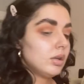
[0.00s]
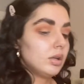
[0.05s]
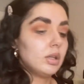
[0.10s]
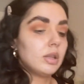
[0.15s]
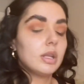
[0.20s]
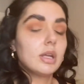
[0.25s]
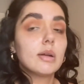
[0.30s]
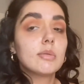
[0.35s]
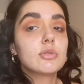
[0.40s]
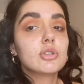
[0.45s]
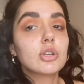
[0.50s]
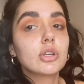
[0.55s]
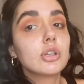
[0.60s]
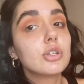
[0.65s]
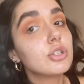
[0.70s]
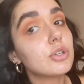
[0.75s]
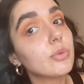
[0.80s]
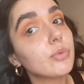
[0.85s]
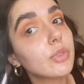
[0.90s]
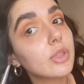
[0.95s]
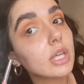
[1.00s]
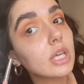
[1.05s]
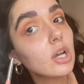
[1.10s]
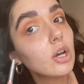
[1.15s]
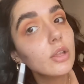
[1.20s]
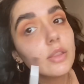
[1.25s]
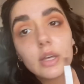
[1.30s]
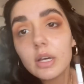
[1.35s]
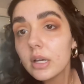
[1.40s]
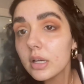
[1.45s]
And then I'm just gonna do the
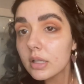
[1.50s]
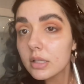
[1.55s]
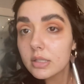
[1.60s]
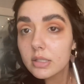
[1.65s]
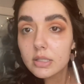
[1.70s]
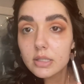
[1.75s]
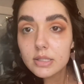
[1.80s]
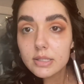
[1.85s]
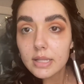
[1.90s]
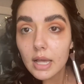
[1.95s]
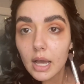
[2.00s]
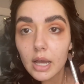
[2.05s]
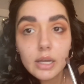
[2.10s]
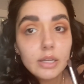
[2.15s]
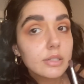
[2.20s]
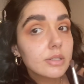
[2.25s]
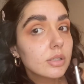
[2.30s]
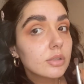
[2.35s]
other side.